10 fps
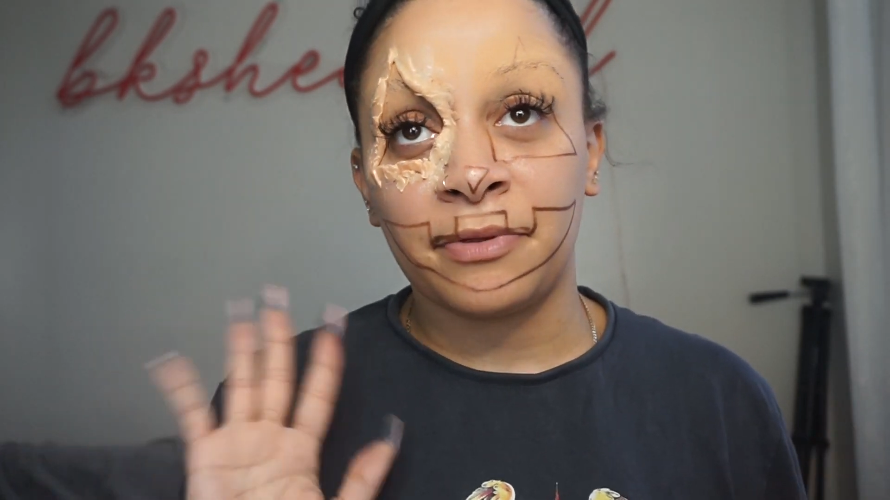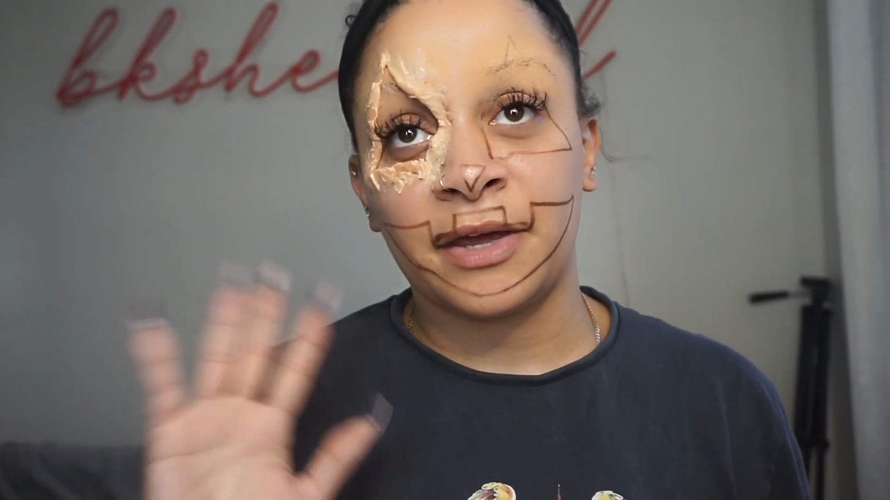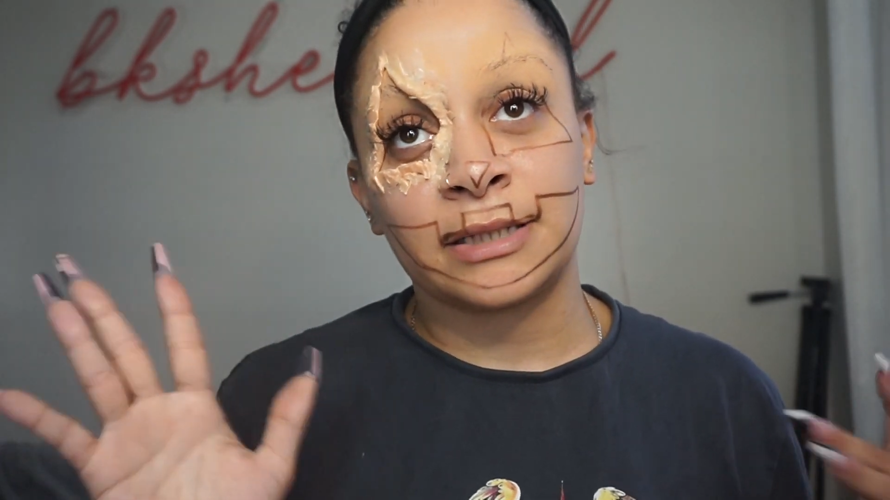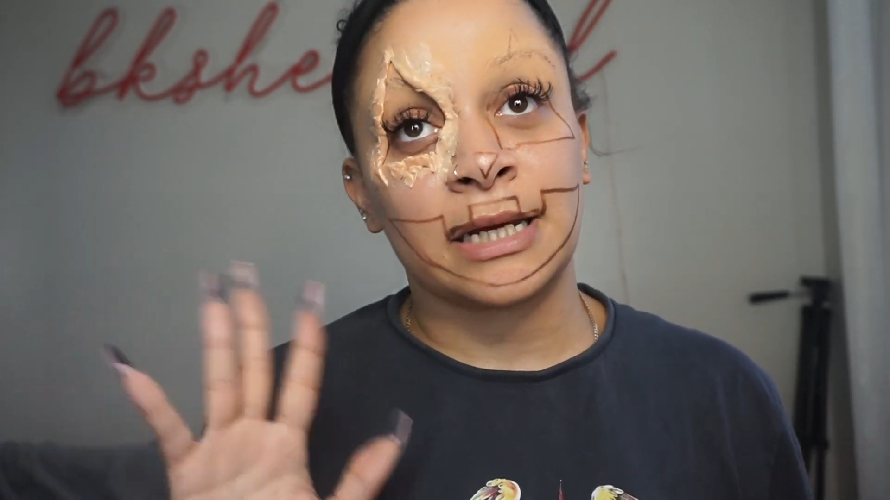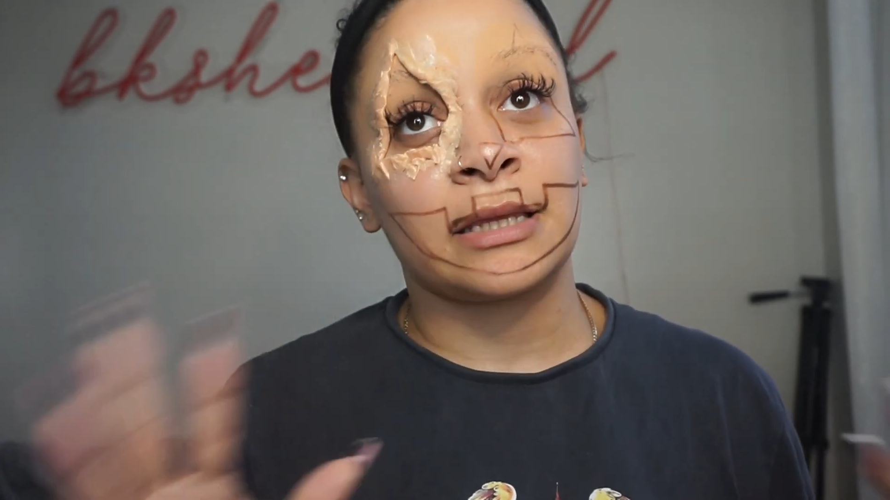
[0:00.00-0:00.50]

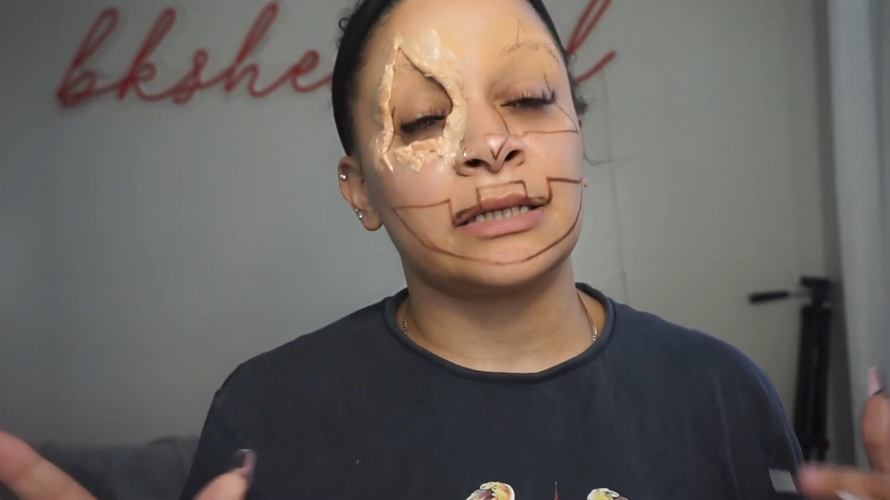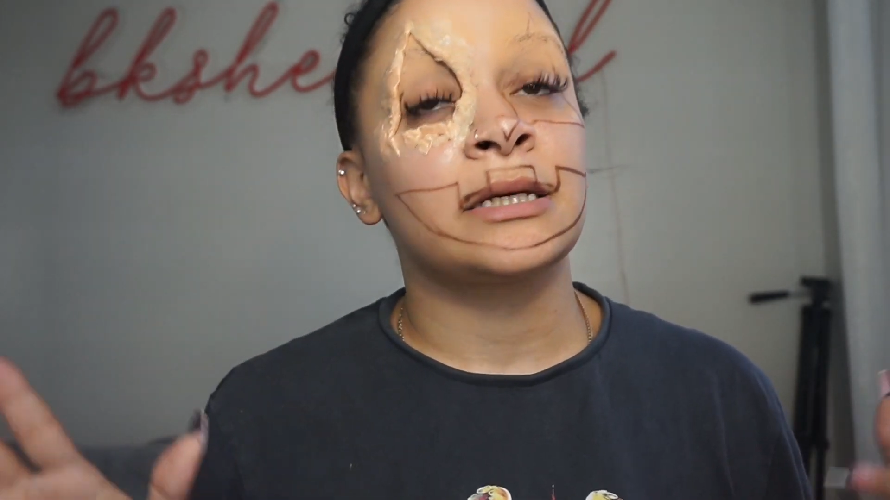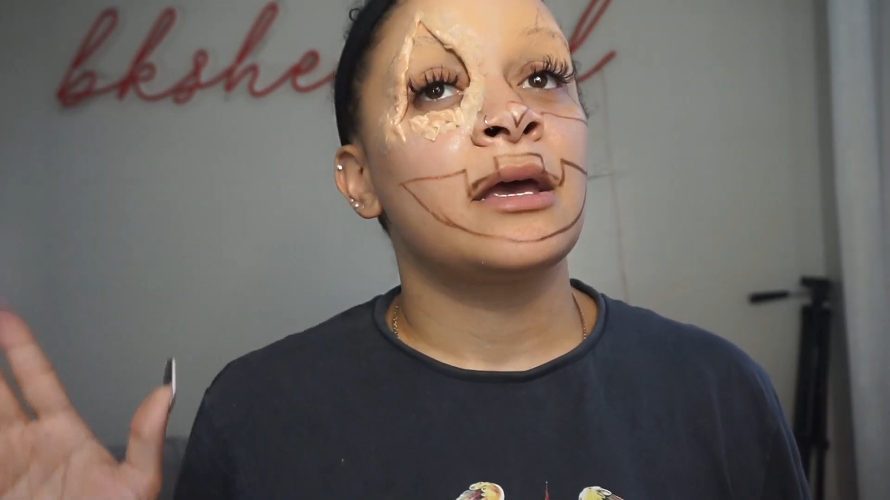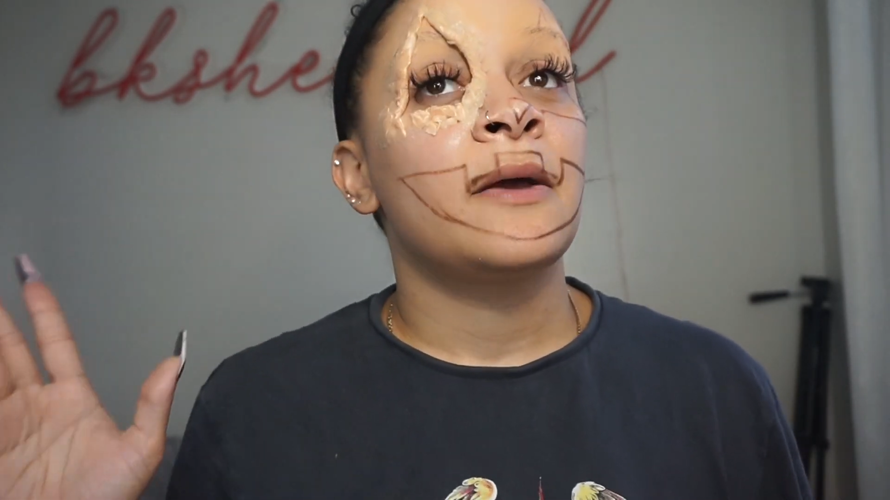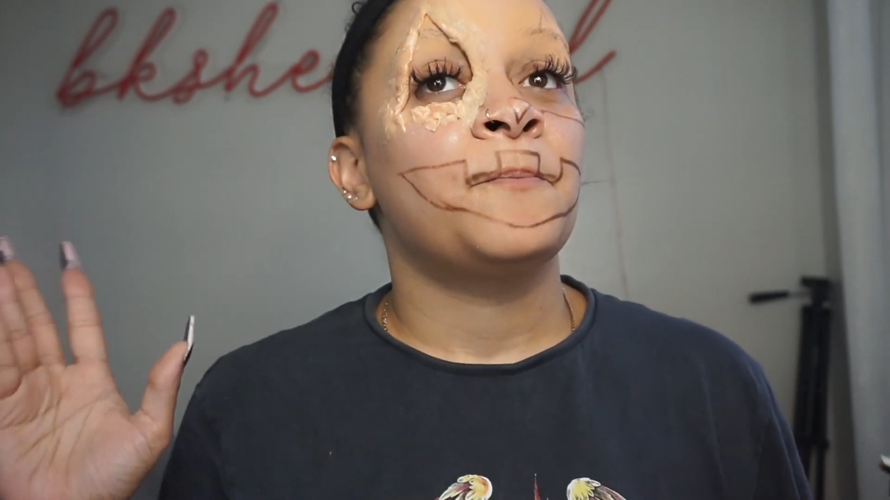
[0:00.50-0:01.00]
things like
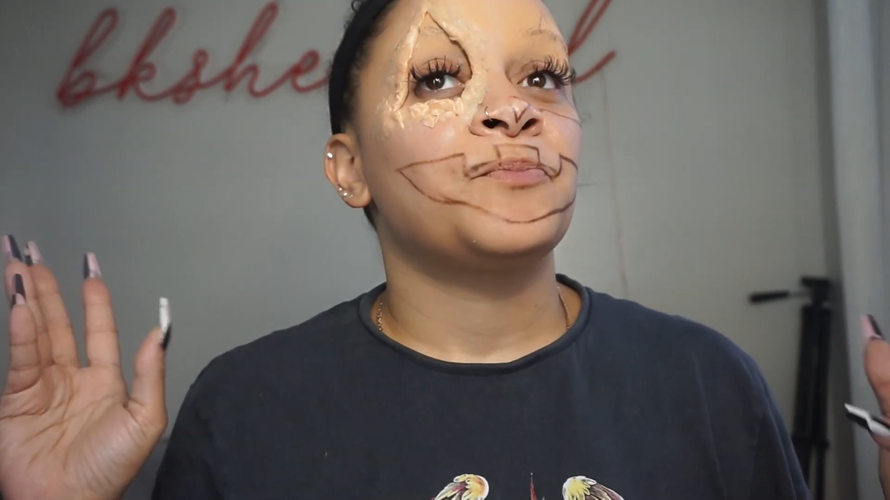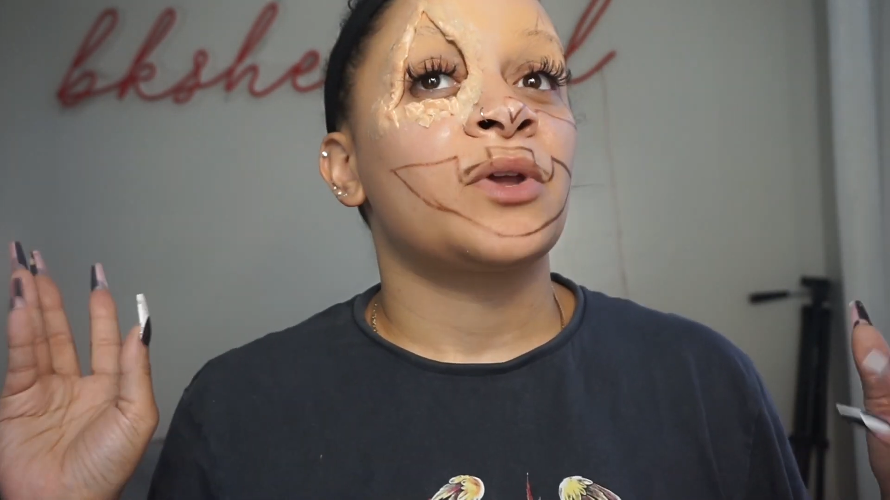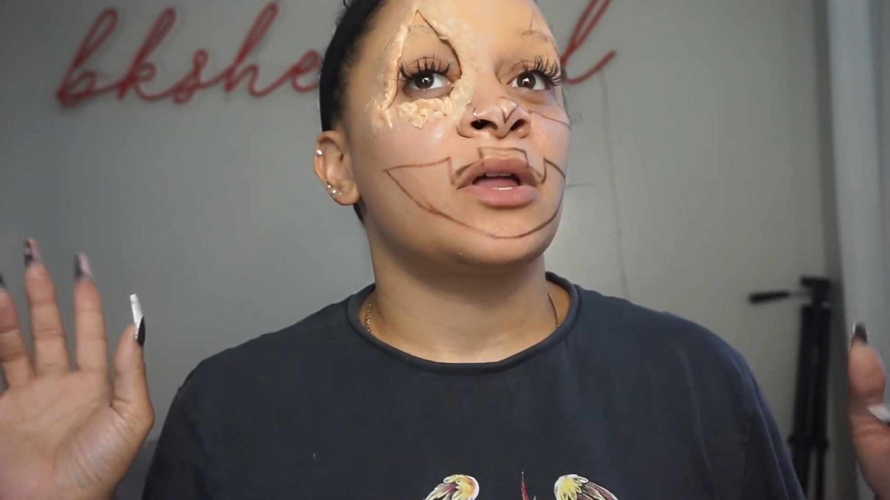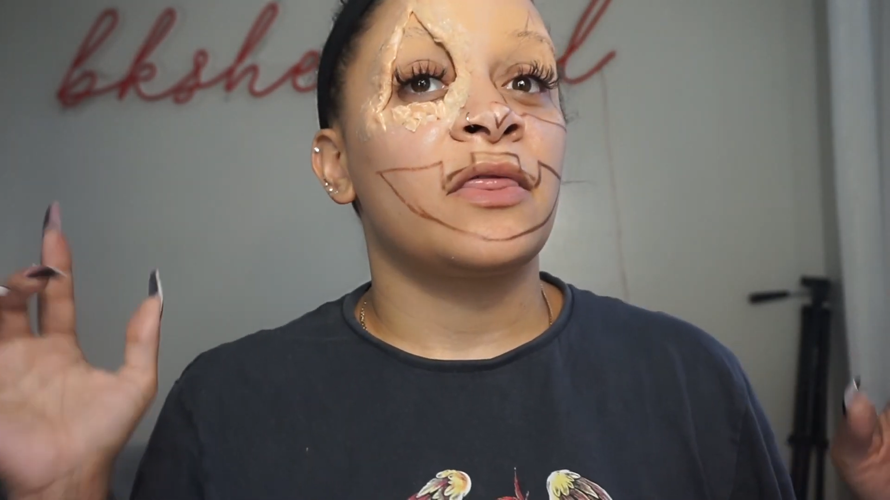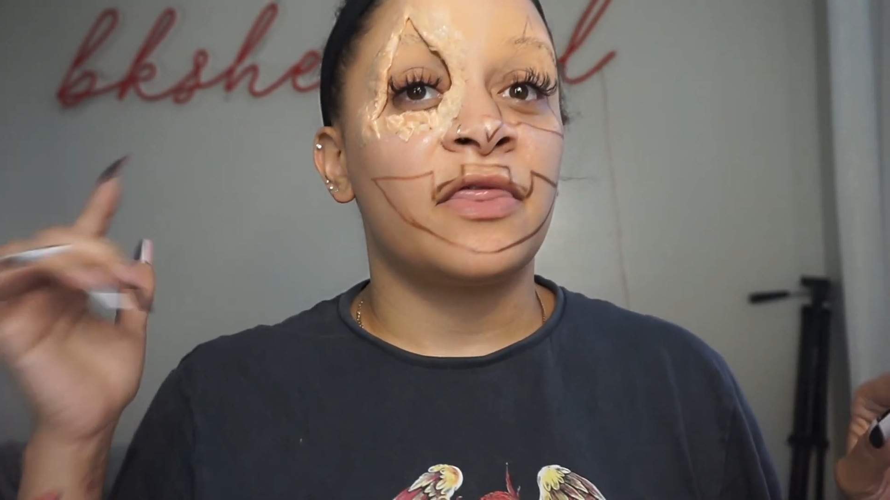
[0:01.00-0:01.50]

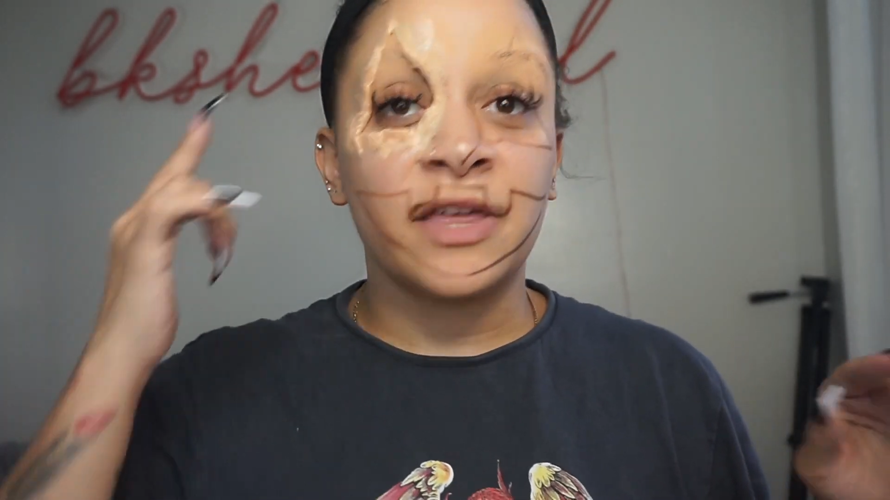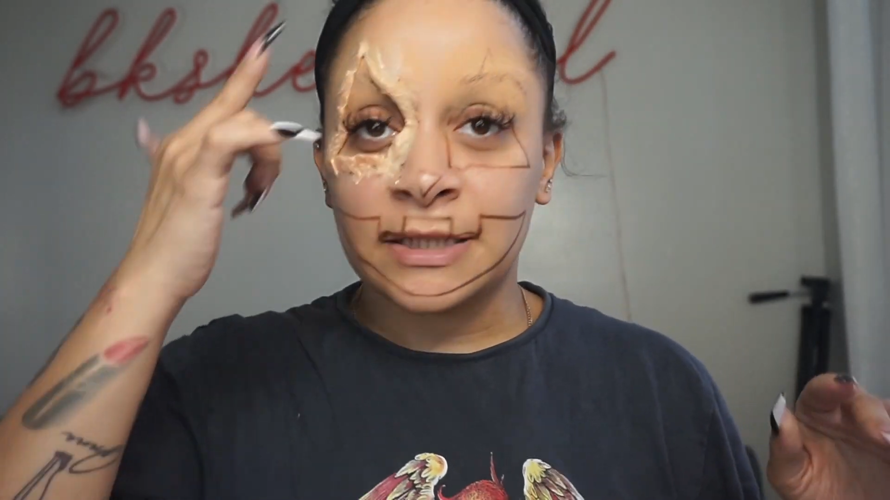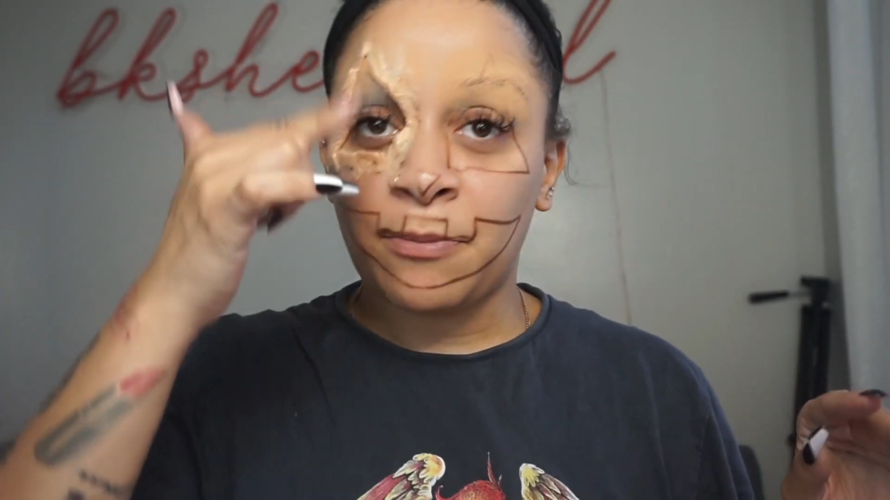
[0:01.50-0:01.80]
this